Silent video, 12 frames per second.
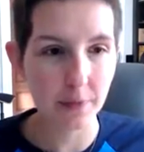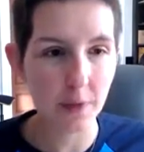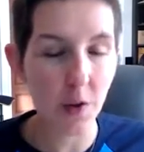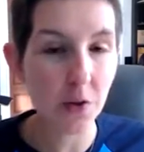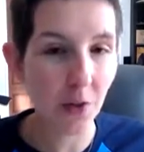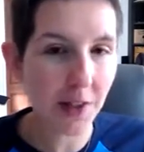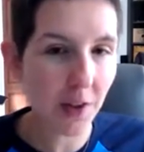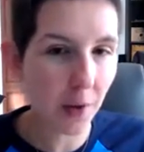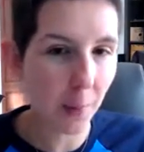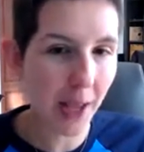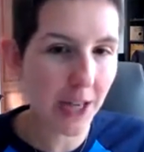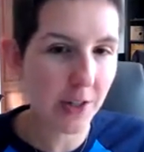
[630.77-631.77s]
So that's how
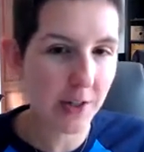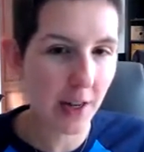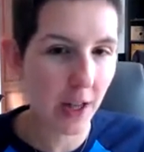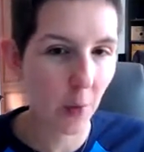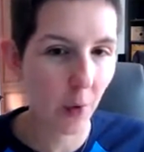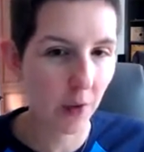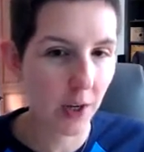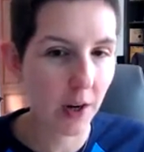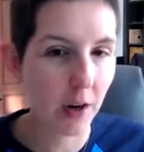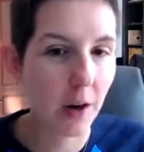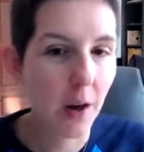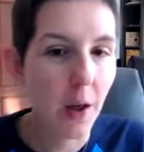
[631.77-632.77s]
compassion is going to help over
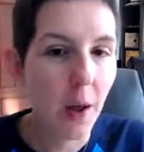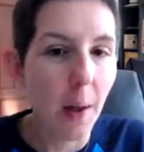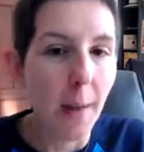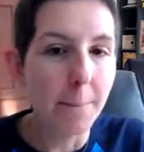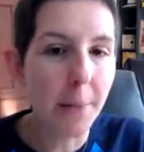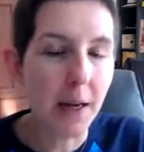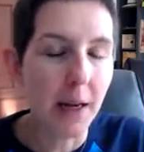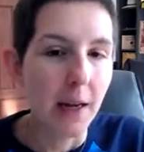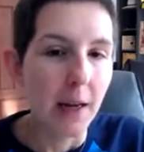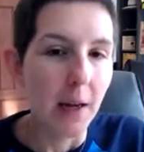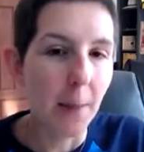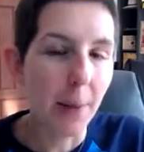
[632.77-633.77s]
here. But
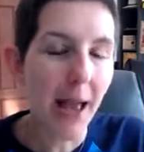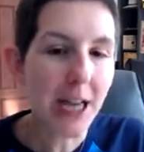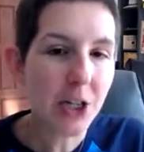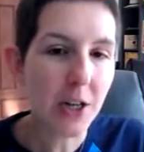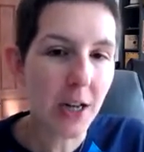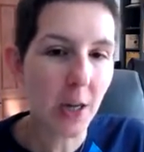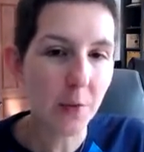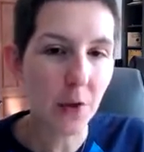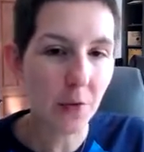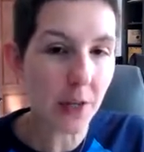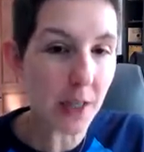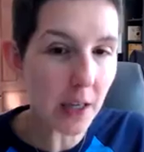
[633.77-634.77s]
compassion helps
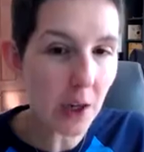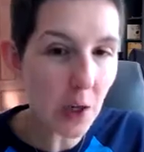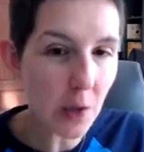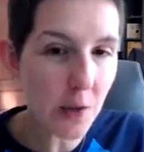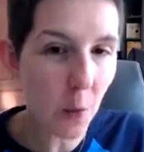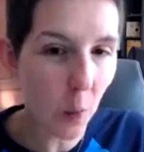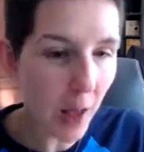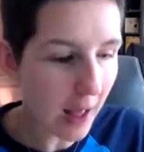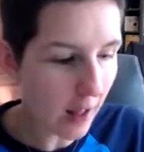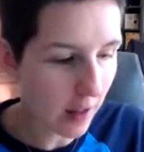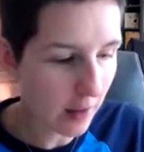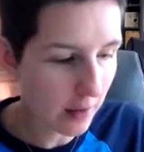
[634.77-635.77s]
over here as
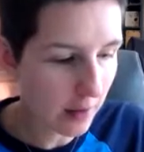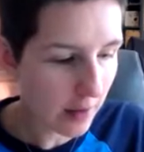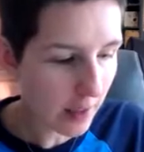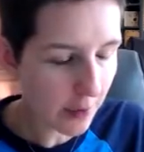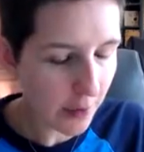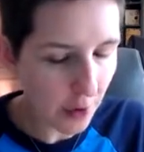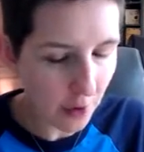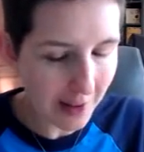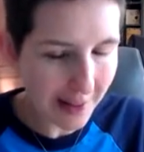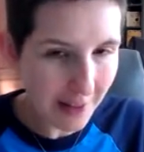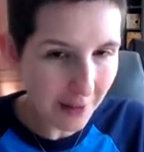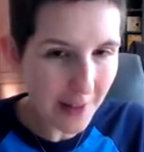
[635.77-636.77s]
well if you're
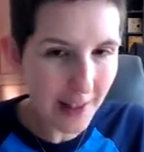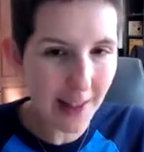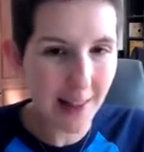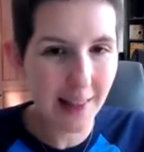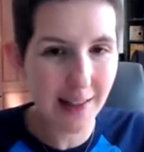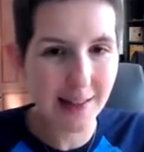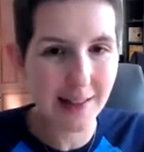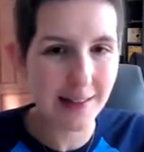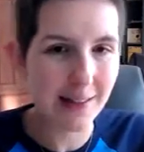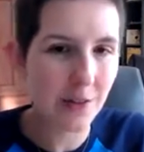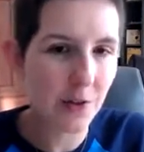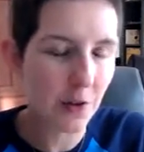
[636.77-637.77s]
living in this
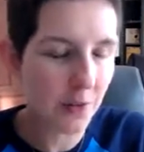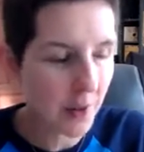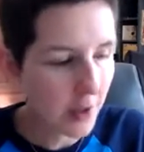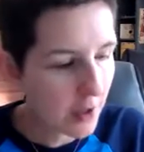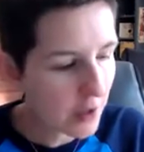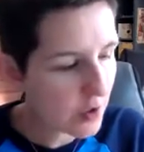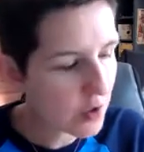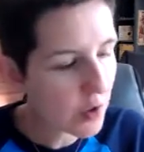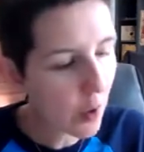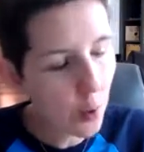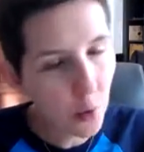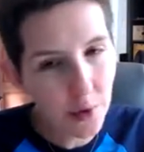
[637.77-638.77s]
sort of
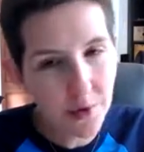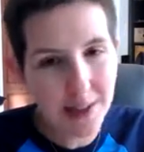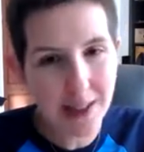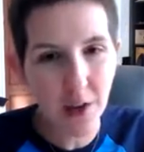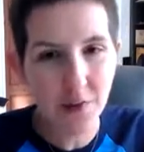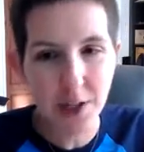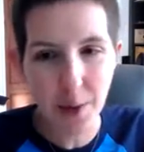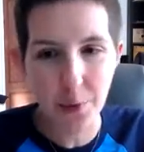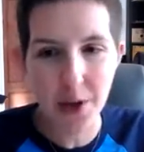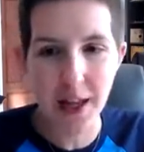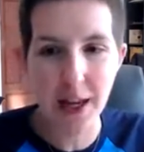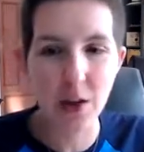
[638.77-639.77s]
zone of
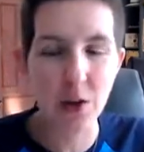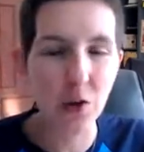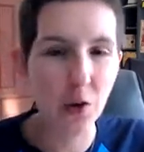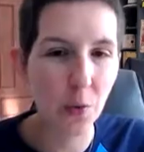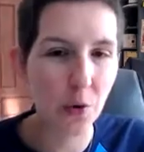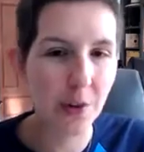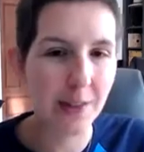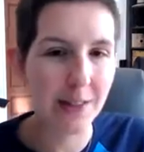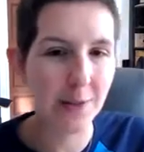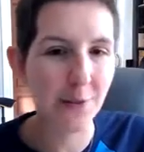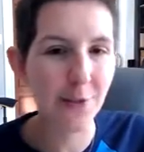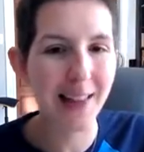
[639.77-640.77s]
self-deprecating humor and
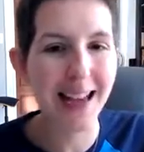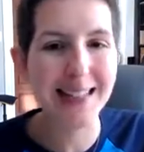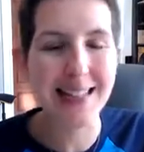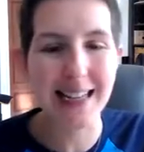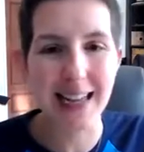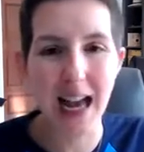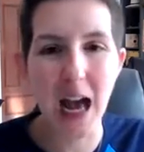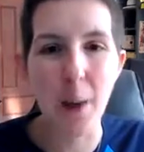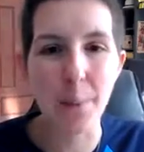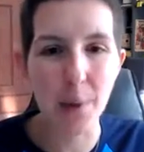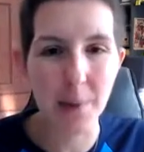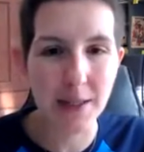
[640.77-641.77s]
deflecting
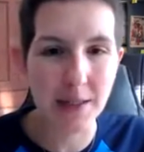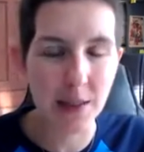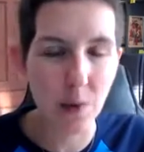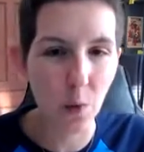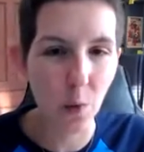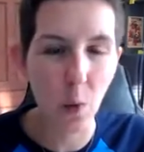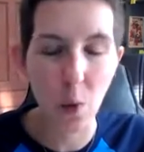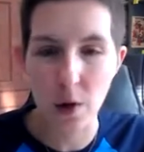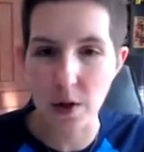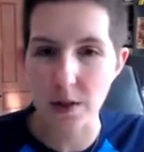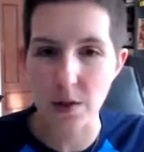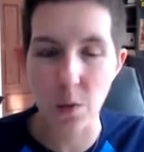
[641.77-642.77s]
compliments and
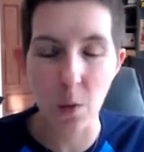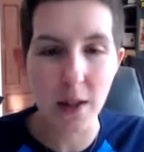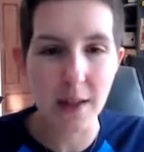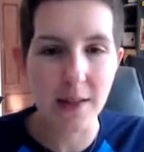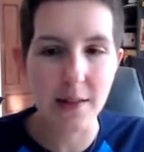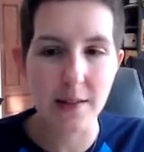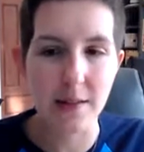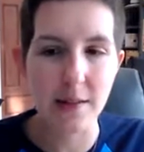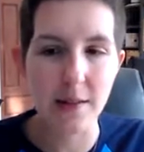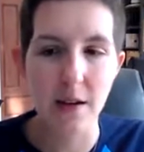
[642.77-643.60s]
rewards and wins.